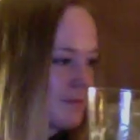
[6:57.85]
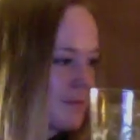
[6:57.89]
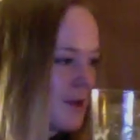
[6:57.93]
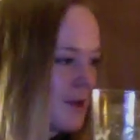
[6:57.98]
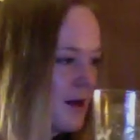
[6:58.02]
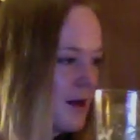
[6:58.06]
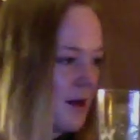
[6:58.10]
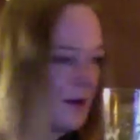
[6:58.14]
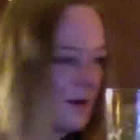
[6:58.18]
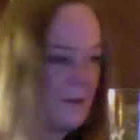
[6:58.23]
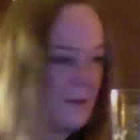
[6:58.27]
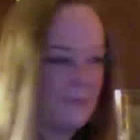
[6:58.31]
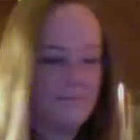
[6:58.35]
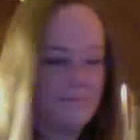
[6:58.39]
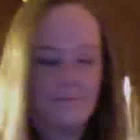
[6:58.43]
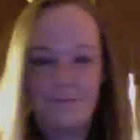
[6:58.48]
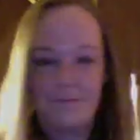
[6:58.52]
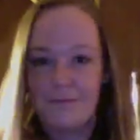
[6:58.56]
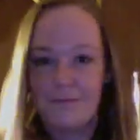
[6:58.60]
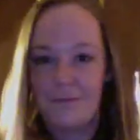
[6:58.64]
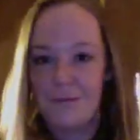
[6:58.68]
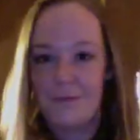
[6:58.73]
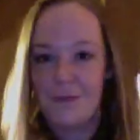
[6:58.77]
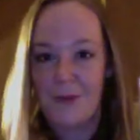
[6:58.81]

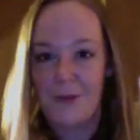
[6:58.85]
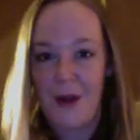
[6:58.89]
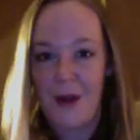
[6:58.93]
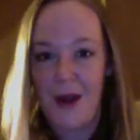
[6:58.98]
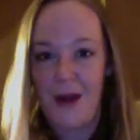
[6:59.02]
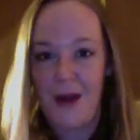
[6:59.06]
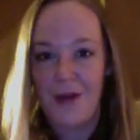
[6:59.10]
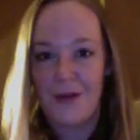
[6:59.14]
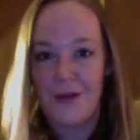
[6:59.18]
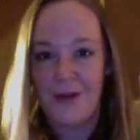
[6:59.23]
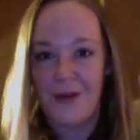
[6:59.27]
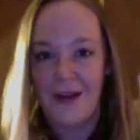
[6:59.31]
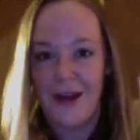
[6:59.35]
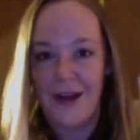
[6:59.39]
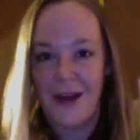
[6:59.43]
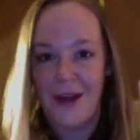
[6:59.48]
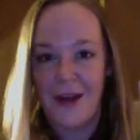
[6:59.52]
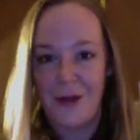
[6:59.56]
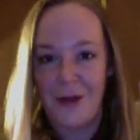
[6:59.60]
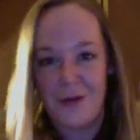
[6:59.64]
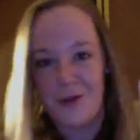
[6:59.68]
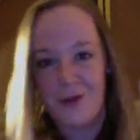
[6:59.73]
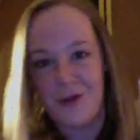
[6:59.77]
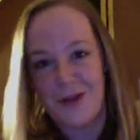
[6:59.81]
Brown
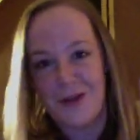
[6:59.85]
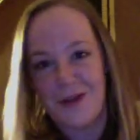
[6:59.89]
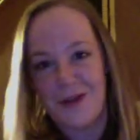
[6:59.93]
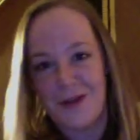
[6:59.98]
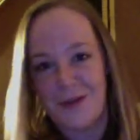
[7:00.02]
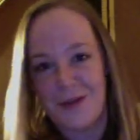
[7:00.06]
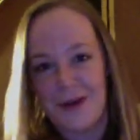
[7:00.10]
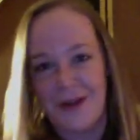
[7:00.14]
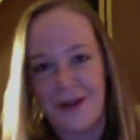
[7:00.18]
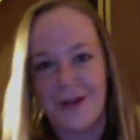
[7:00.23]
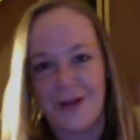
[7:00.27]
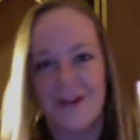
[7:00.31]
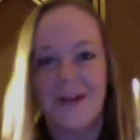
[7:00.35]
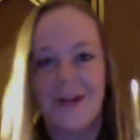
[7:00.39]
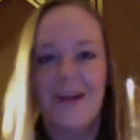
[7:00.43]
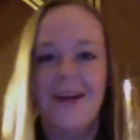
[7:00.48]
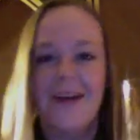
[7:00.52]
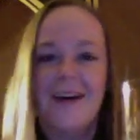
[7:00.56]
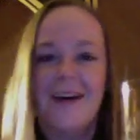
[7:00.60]
Ale. I was looking at the bottle.